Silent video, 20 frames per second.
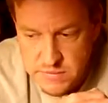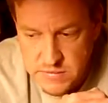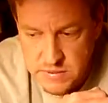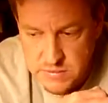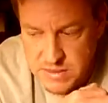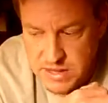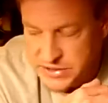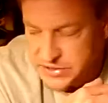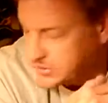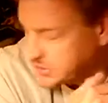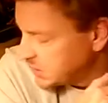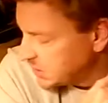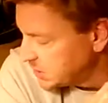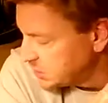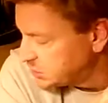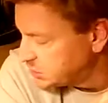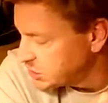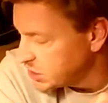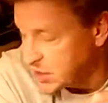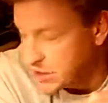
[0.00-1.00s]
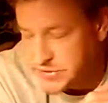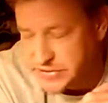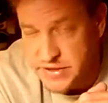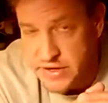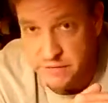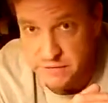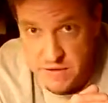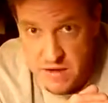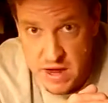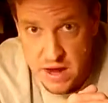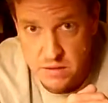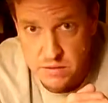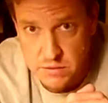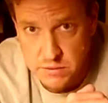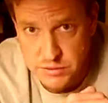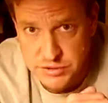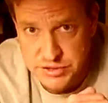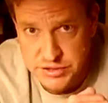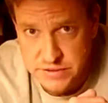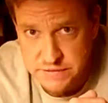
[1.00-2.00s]
It basically shut itself down,
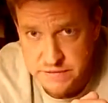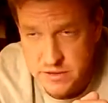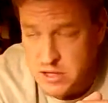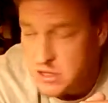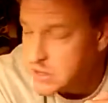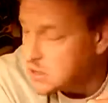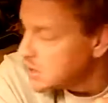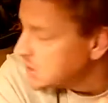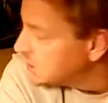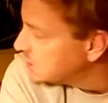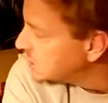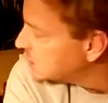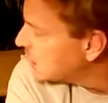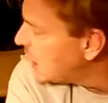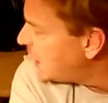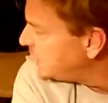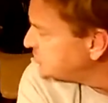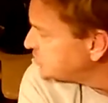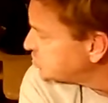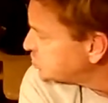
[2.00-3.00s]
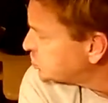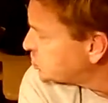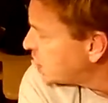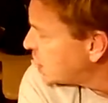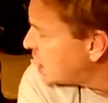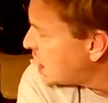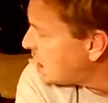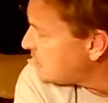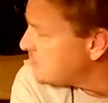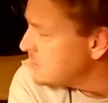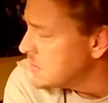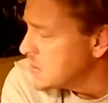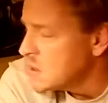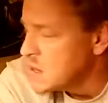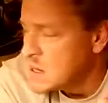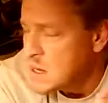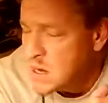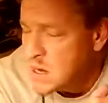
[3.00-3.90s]
the receiver. Kaiser, shut up!